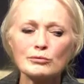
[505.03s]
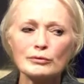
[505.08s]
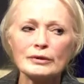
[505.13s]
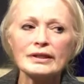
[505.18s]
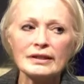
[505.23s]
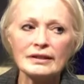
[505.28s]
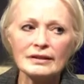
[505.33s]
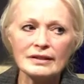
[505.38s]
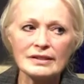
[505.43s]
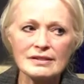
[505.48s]

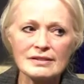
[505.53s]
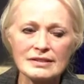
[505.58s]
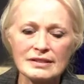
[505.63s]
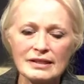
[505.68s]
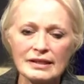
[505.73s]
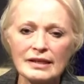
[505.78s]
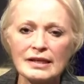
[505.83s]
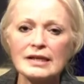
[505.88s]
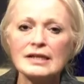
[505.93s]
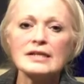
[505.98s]

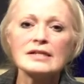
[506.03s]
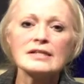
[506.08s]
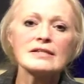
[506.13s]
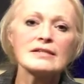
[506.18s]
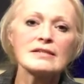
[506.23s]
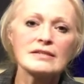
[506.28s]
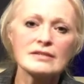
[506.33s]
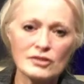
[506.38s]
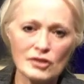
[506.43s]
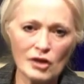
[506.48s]
realistic.
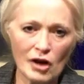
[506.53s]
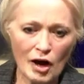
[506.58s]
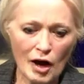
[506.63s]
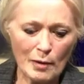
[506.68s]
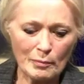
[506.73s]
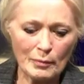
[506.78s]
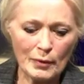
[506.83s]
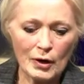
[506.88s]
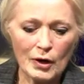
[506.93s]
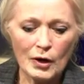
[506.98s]

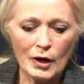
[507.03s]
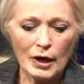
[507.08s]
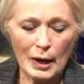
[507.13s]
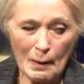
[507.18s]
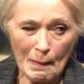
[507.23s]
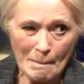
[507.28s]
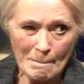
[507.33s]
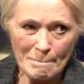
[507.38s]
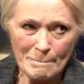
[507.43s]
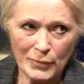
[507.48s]
Stop
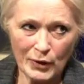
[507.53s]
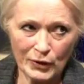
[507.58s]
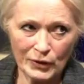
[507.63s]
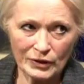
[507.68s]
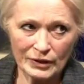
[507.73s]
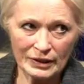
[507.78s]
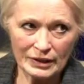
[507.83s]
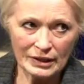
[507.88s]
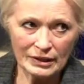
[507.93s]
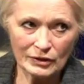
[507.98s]

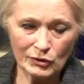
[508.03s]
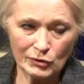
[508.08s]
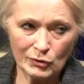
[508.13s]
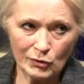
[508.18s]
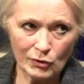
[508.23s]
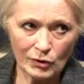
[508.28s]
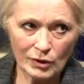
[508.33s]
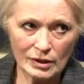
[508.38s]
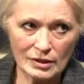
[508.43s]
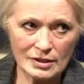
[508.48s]
burdening the
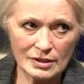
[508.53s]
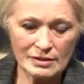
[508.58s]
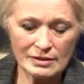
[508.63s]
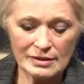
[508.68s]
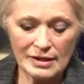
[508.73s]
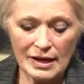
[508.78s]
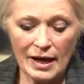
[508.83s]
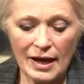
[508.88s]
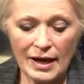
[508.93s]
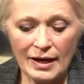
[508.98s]

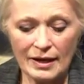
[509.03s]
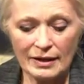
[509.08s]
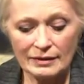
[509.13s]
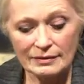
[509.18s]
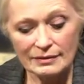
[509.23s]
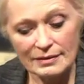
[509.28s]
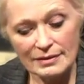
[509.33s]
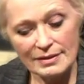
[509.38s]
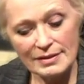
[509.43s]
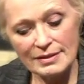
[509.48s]
courts
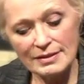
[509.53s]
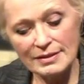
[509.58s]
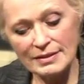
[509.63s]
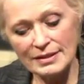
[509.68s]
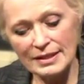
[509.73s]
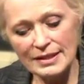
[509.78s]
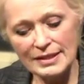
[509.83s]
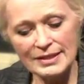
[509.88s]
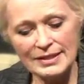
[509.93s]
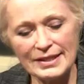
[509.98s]
and
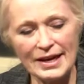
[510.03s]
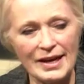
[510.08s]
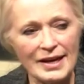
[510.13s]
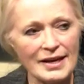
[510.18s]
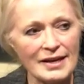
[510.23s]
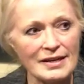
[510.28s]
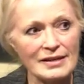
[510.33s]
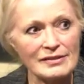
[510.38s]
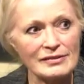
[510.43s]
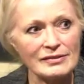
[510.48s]
sit
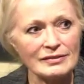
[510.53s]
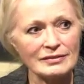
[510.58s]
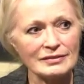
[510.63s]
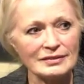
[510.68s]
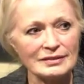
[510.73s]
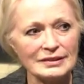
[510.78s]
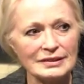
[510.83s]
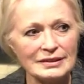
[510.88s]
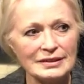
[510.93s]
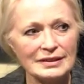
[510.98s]
down
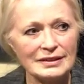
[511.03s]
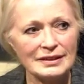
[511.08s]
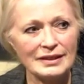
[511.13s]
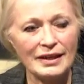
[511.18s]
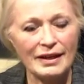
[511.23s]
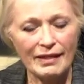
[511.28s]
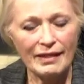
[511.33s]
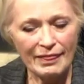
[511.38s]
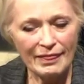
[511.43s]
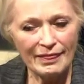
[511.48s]

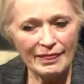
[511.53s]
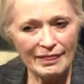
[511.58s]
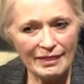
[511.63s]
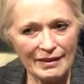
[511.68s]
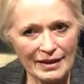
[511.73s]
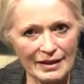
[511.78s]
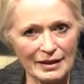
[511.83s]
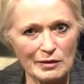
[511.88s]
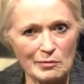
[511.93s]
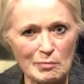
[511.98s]
and
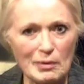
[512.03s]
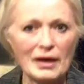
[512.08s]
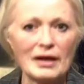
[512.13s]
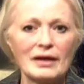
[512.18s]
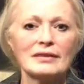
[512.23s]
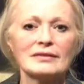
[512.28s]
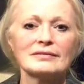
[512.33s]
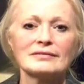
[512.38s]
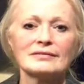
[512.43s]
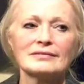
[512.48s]
think
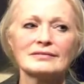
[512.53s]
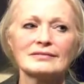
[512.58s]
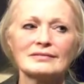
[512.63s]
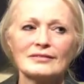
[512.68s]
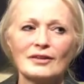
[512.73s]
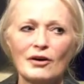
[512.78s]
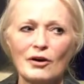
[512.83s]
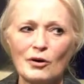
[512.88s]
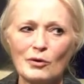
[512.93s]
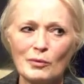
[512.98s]
about
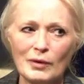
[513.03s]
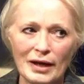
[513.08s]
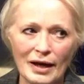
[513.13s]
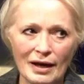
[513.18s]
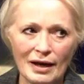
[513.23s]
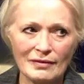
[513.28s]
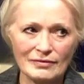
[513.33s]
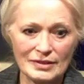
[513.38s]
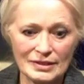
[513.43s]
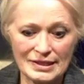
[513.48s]
all we
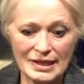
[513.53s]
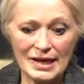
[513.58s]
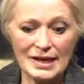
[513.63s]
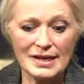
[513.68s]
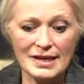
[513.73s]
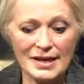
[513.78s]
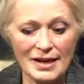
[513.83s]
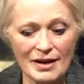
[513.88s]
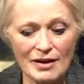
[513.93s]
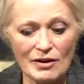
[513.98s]
have to
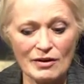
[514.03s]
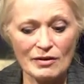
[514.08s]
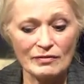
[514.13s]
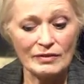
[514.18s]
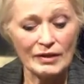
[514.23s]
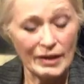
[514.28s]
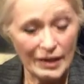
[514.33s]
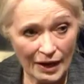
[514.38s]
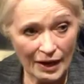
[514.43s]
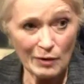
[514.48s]
take care
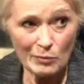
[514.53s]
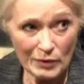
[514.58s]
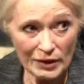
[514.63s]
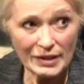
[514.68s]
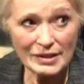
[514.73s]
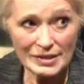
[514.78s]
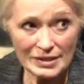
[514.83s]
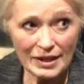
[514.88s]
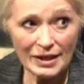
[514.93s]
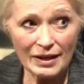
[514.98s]
of, and
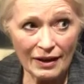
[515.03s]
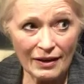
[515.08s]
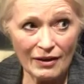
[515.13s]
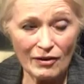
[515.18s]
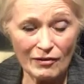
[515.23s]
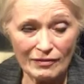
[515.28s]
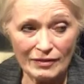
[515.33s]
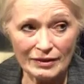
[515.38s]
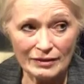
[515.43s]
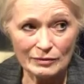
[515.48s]
we can take
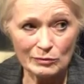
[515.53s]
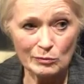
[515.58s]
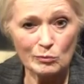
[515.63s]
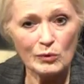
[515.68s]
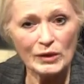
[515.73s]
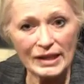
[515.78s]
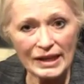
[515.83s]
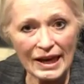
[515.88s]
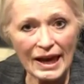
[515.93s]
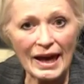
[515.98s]
care of it.
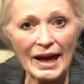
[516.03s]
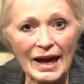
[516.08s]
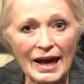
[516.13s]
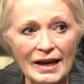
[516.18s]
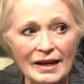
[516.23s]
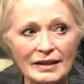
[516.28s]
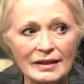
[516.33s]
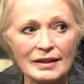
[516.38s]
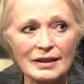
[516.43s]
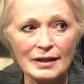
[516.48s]
We
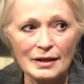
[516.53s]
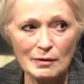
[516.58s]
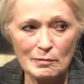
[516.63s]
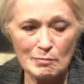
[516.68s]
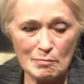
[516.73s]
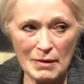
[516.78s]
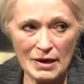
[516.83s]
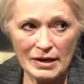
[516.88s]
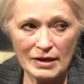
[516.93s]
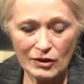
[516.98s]
can
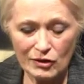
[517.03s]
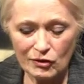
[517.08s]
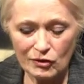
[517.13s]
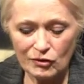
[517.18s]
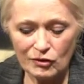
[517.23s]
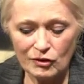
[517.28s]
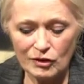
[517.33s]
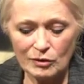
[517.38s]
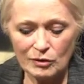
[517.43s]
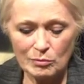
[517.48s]
make a
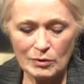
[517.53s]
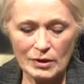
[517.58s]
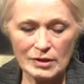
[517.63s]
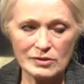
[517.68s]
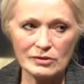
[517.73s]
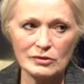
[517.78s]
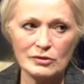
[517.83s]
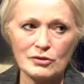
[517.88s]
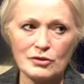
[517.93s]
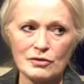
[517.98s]
good
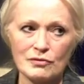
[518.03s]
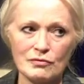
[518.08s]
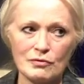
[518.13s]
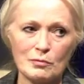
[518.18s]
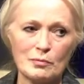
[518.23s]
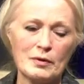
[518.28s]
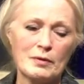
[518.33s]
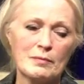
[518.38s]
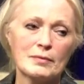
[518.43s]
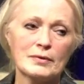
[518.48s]
resolution
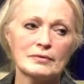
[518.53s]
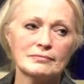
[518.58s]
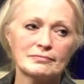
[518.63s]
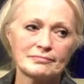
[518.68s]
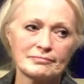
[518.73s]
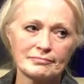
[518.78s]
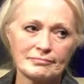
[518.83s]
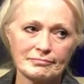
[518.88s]
for people.